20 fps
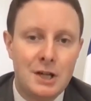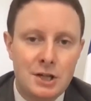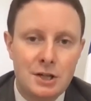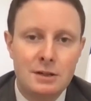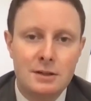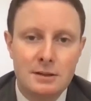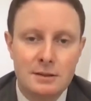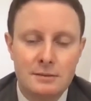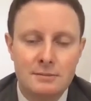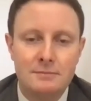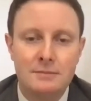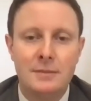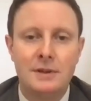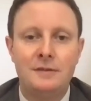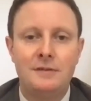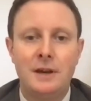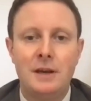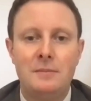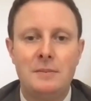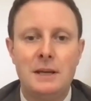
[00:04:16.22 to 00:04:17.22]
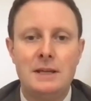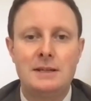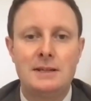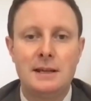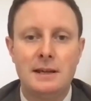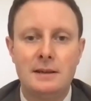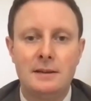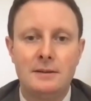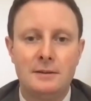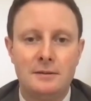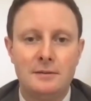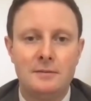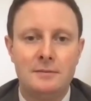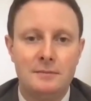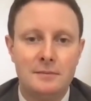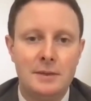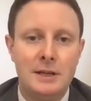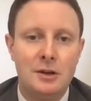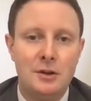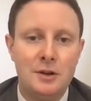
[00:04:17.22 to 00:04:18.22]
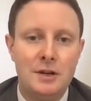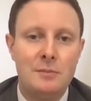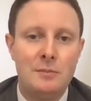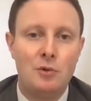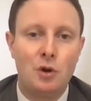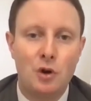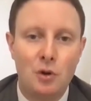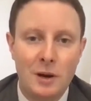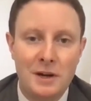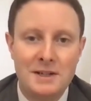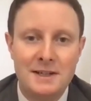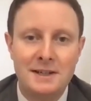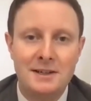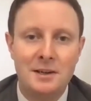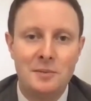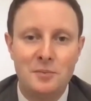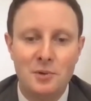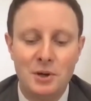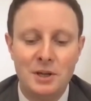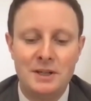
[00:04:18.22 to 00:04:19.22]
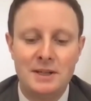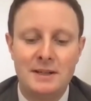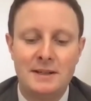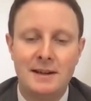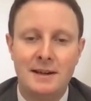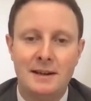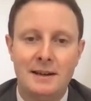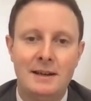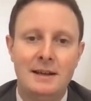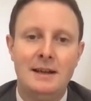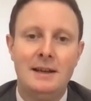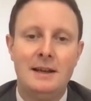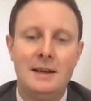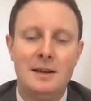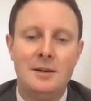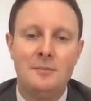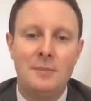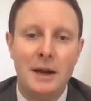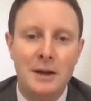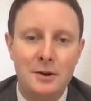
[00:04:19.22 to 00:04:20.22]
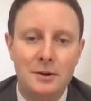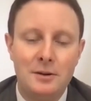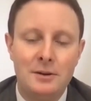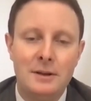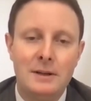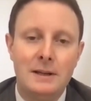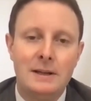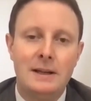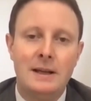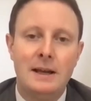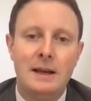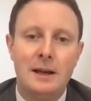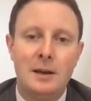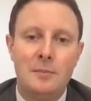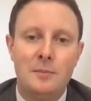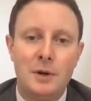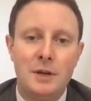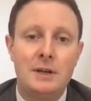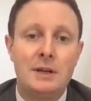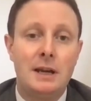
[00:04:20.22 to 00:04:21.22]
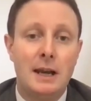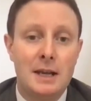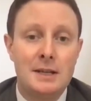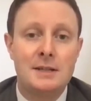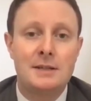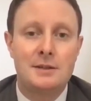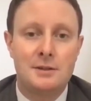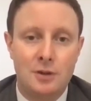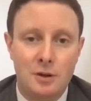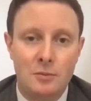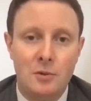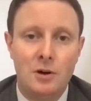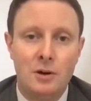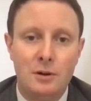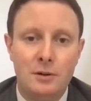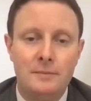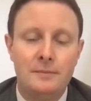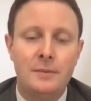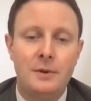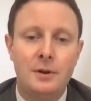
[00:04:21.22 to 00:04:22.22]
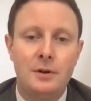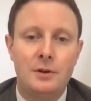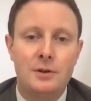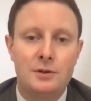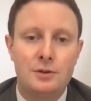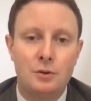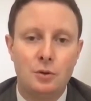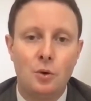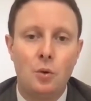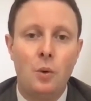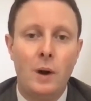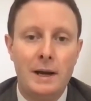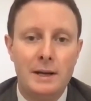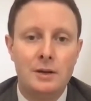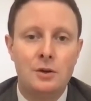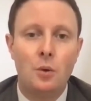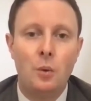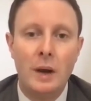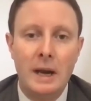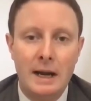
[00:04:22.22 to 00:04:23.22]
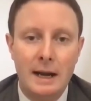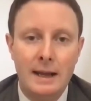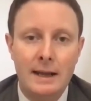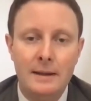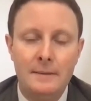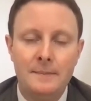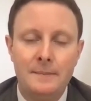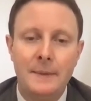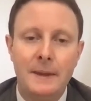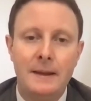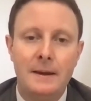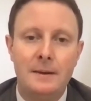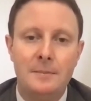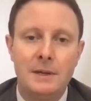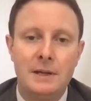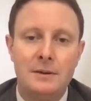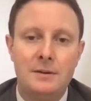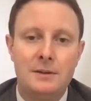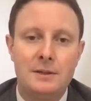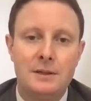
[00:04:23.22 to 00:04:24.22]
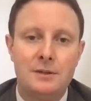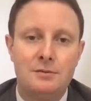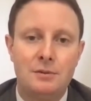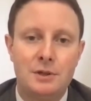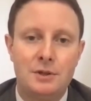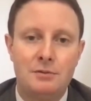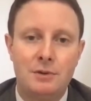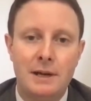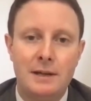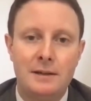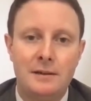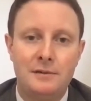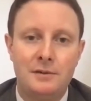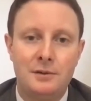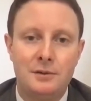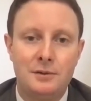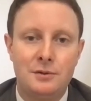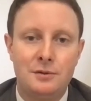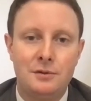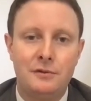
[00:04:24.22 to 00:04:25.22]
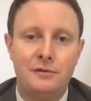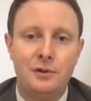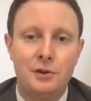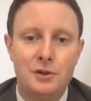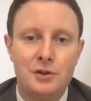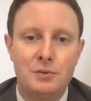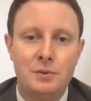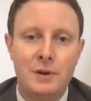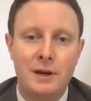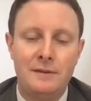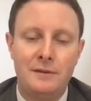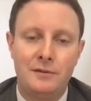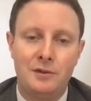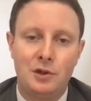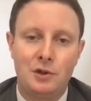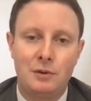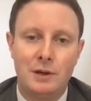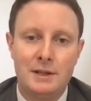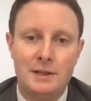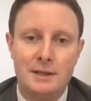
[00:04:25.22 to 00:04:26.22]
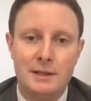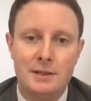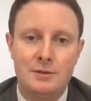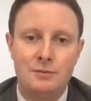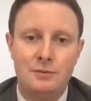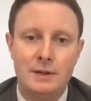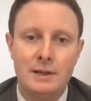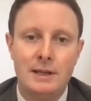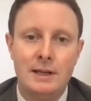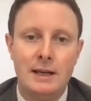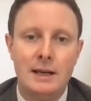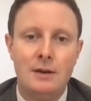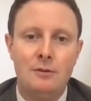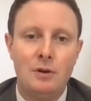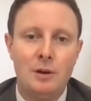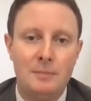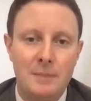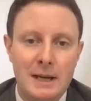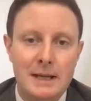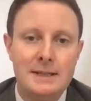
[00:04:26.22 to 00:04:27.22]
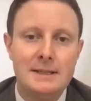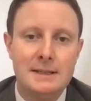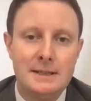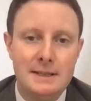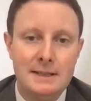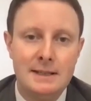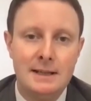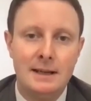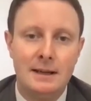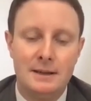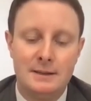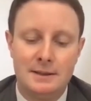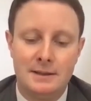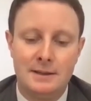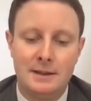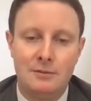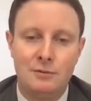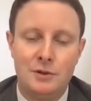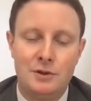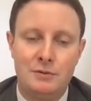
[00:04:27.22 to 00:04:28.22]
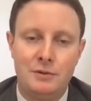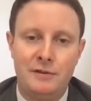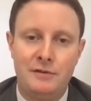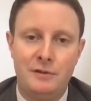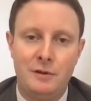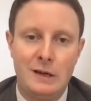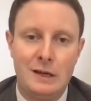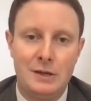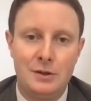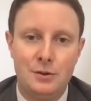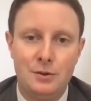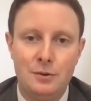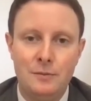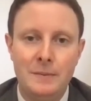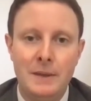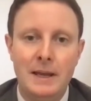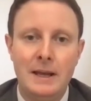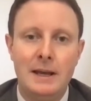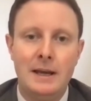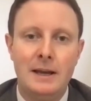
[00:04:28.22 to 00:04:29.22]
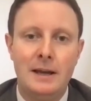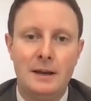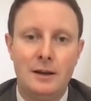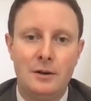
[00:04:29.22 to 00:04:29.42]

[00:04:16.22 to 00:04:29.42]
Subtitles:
clashes, if I may say, democratic and political manner. But last summer, so quite quickly, because it was right after the first wave of the crisis, we made this deal that I was referring to